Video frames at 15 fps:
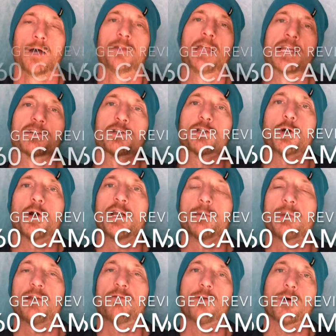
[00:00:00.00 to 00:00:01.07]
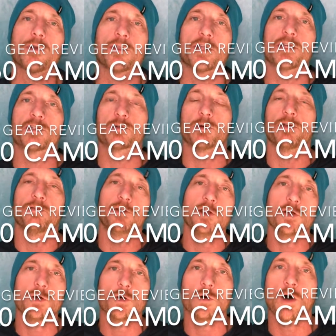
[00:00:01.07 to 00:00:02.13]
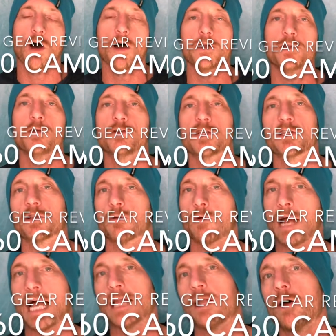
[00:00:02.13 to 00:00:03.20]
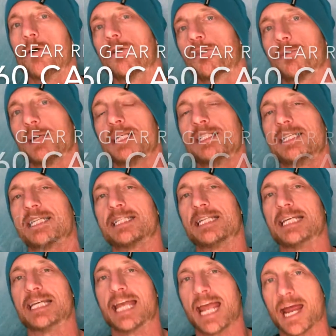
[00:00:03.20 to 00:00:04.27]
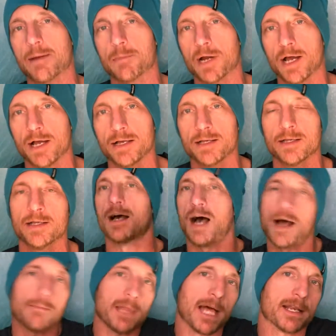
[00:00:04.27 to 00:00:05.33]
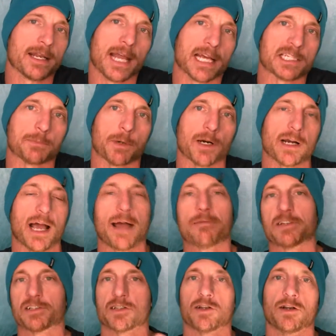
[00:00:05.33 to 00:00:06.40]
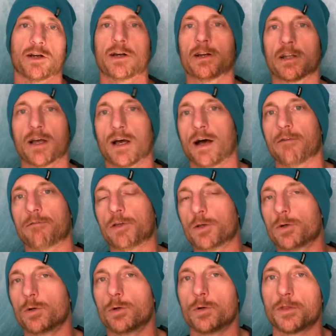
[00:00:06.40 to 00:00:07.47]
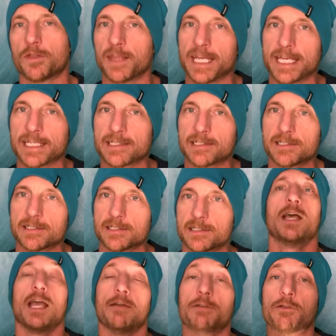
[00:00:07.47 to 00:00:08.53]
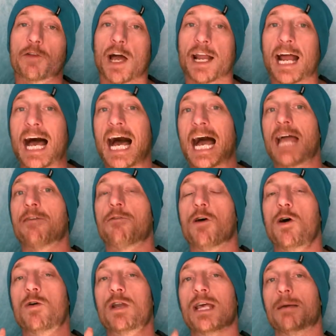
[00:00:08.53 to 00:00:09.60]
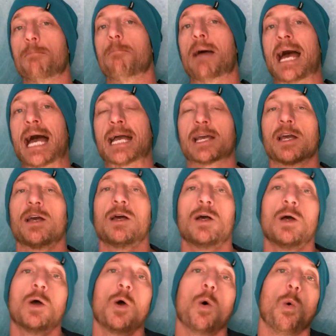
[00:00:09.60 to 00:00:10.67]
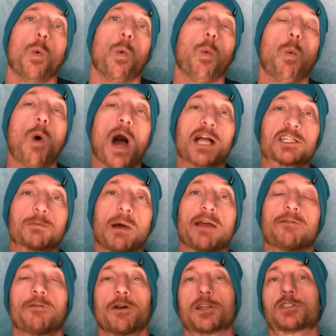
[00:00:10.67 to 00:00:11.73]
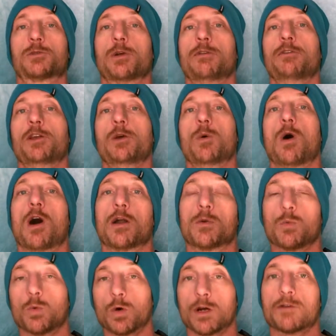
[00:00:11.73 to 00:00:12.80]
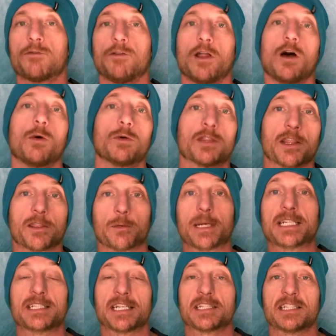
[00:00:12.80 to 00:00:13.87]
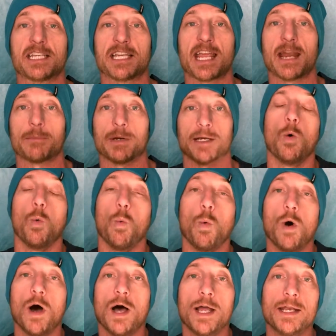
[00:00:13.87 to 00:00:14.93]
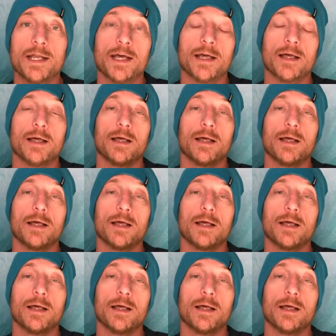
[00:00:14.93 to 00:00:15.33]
Thanks for joining me for this review on using the Rylo 360 camera. I'm not an expert, I've just learned a few things. If you've got an iPhone and Mac, watch my first review on workflow with a 360 camera. One